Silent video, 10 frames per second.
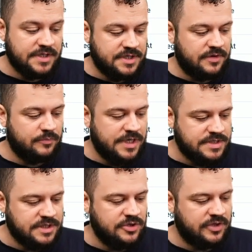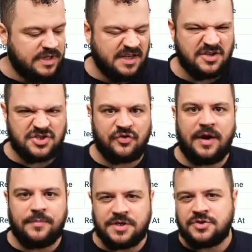other ways that you can then
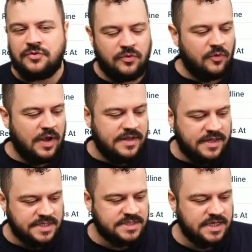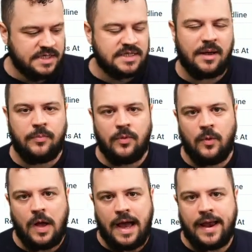describe this. So in this
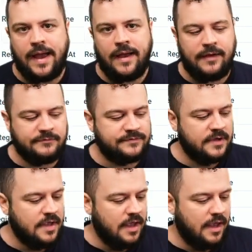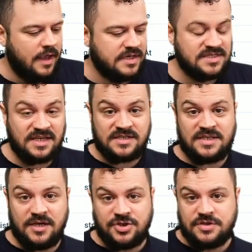example, I have 6
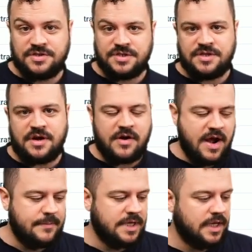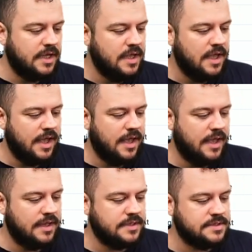sessions that are happening,
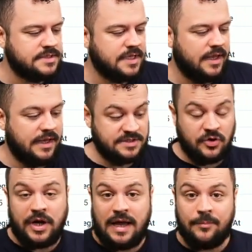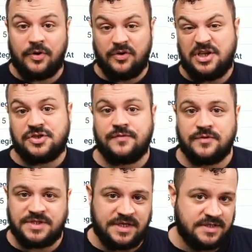and it's going to happen on each of
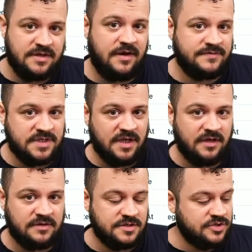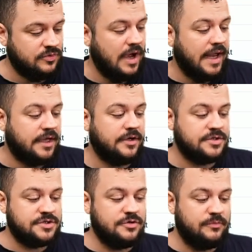those days that I've selected. So I can
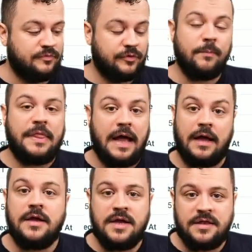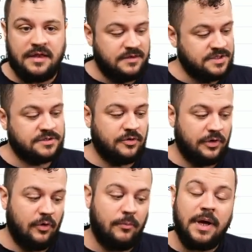assume from that this is going to
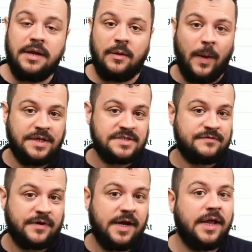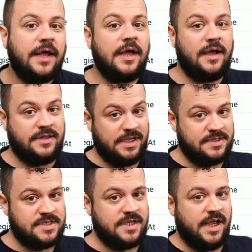go Monday, Wednesday, Friday, and then
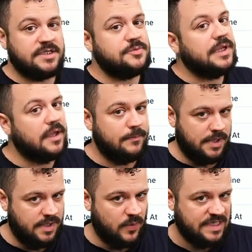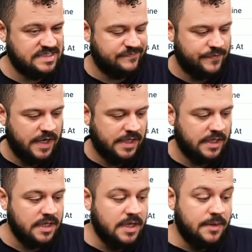into the next week, Monday, Wednesday, Friday.
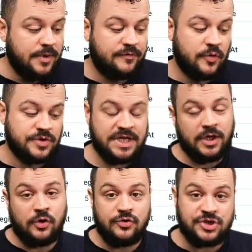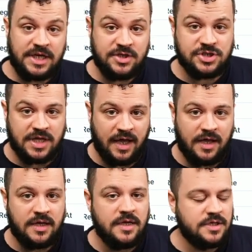But of course, I could change
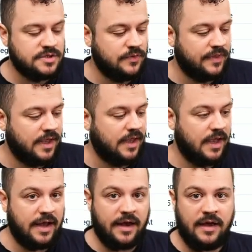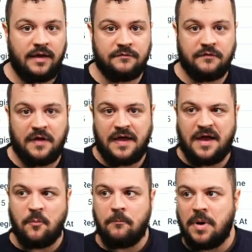that so that I have
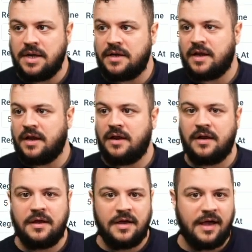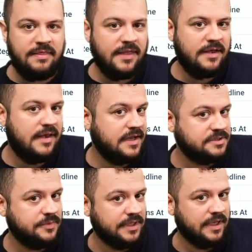Monday, and then next
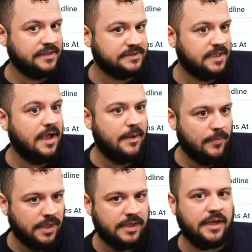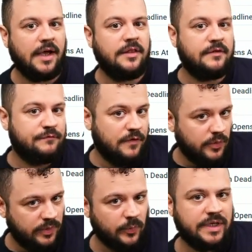week it's a Monday, and the
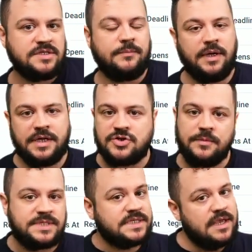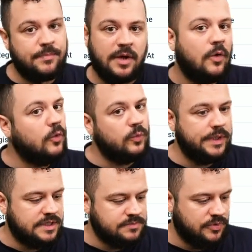following week it's a Monday. So I'm skipping whole
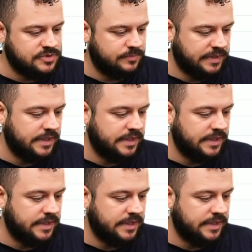weeks possibly.